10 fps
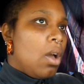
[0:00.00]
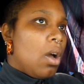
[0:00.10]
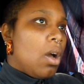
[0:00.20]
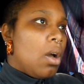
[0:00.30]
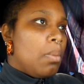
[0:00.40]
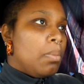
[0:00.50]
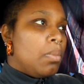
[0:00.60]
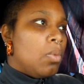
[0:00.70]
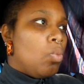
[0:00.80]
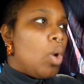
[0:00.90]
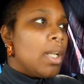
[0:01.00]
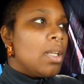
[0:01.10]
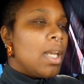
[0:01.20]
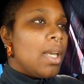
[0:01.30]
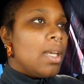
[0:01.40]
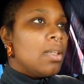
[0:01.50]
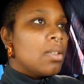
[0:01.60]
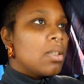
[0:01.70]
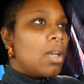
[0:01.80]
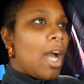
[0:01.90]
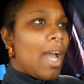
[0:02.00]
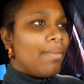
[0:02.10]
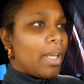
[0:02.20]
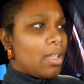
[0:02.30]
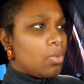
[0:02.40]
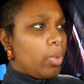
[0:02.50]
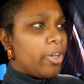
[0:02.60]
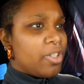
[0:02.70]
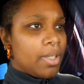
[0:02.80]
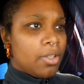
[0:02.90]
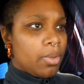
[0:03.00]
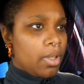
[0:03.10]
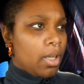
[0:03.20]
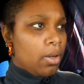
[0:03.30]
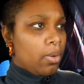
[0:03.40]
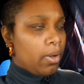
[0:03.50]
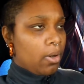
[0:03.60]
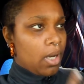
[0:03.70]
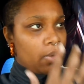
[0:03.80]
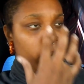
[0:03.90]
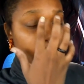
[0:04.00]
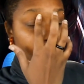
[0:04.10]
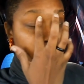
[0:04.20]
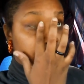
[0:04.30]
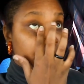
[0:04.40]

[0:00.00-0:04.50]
One is I have this weird sensory thing going on where